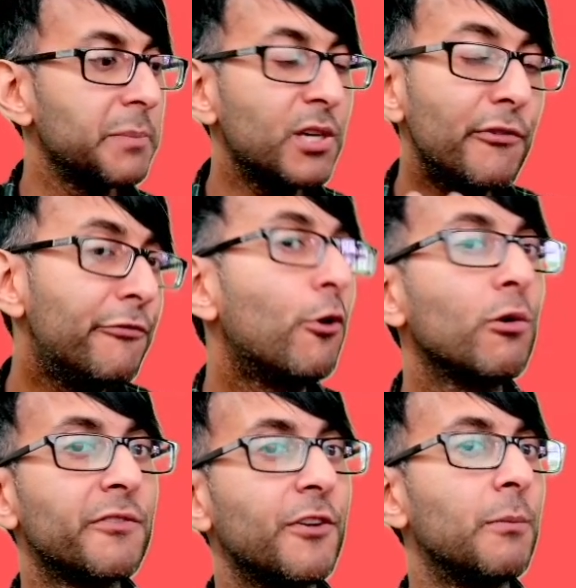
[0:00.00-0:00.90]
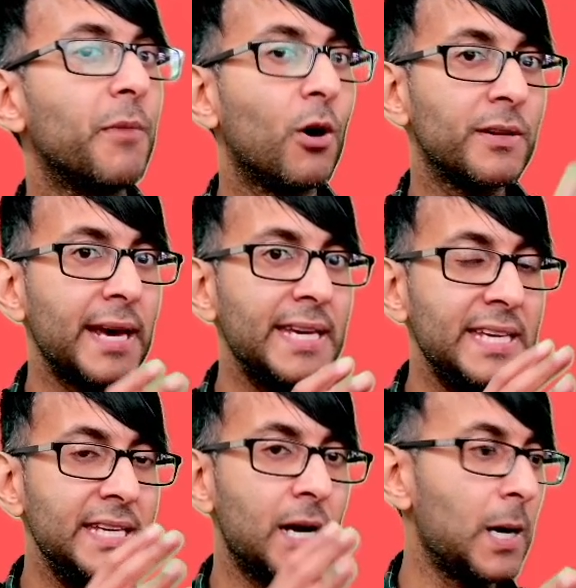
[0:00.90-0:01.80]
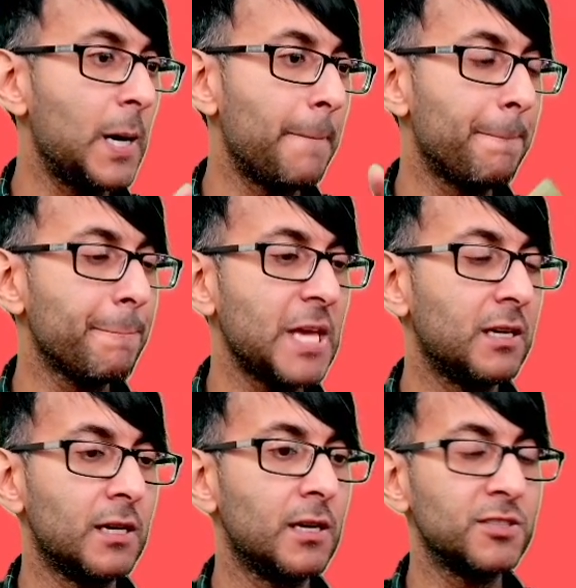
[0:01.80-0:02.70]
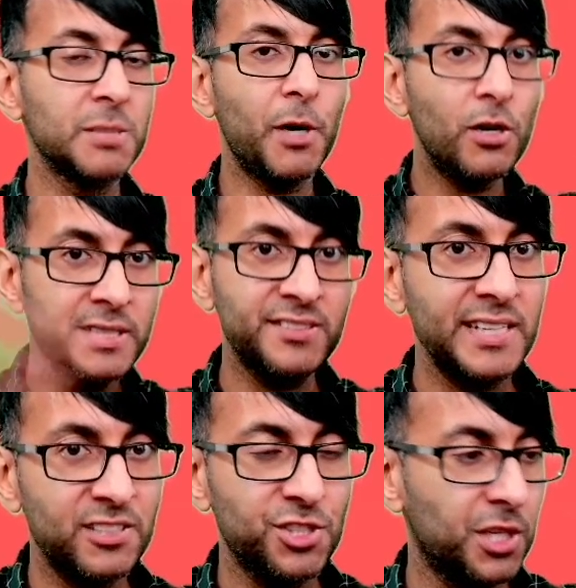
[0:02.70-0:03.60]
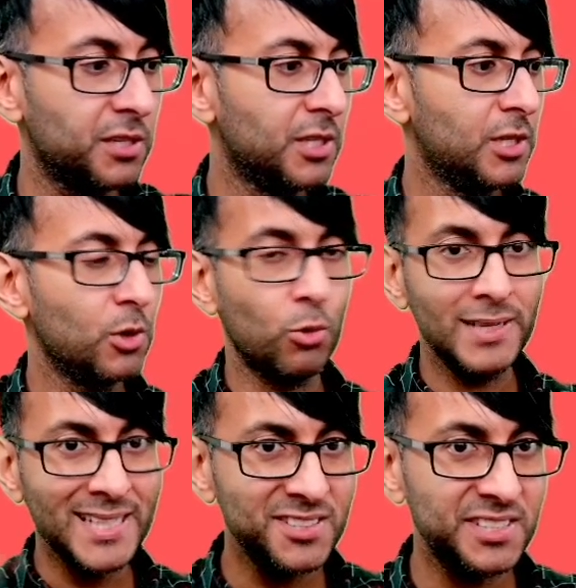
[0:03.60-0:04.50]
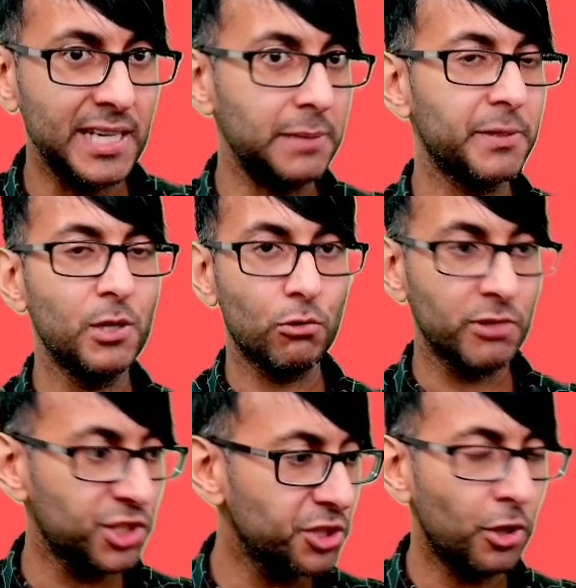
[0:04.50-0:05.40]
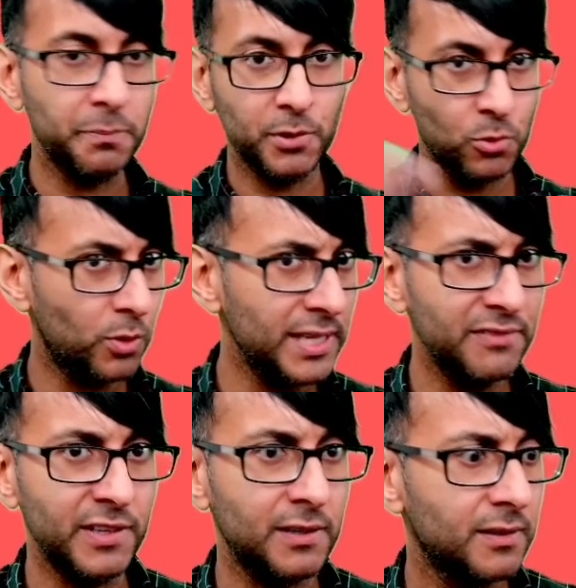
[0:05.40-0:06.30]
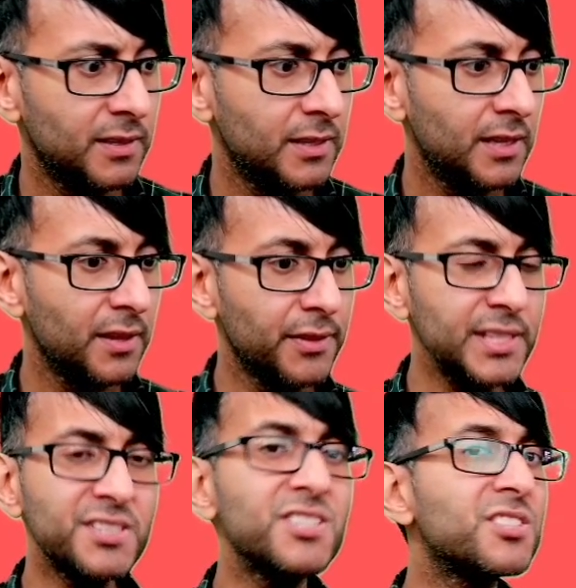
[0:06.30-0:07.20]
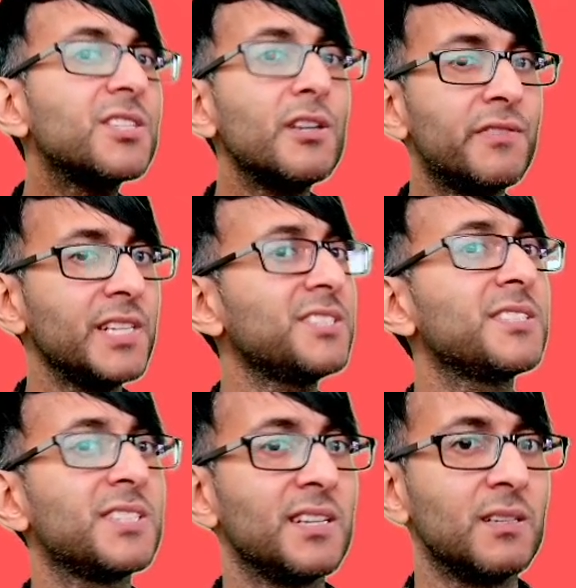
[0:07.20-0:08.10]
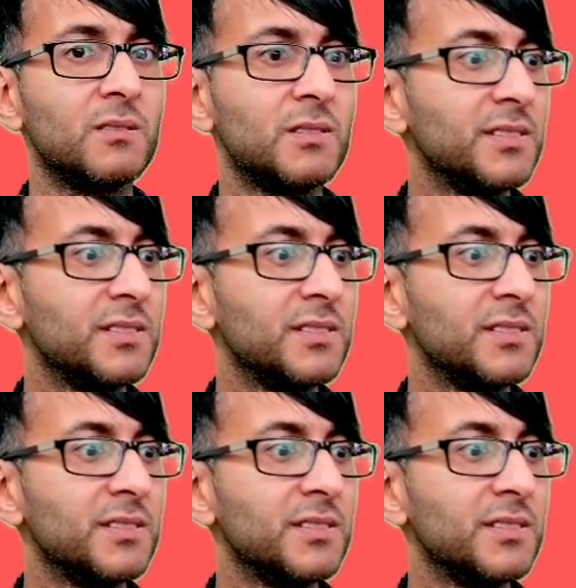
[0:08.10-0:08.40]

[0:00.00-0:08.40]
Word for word: We got four of them on a um, uh, some architecture or a landscape or a shop or whatever. This is so versatile.